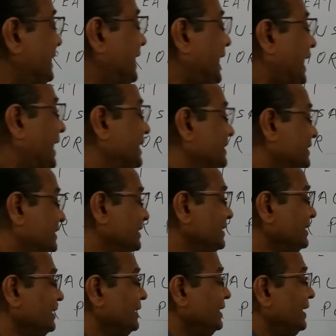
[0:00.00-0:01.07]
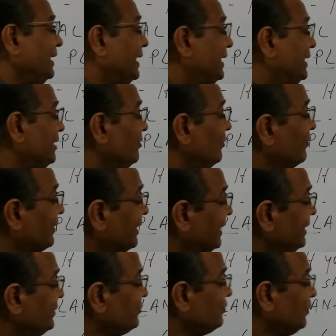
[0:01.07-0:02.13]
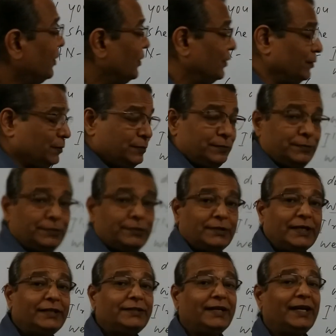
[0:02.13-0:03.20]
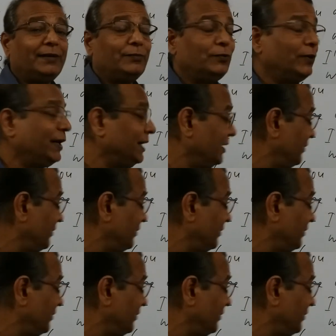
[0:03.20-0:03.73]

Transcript: I think it will rain tomorrow. Right? I have no idea,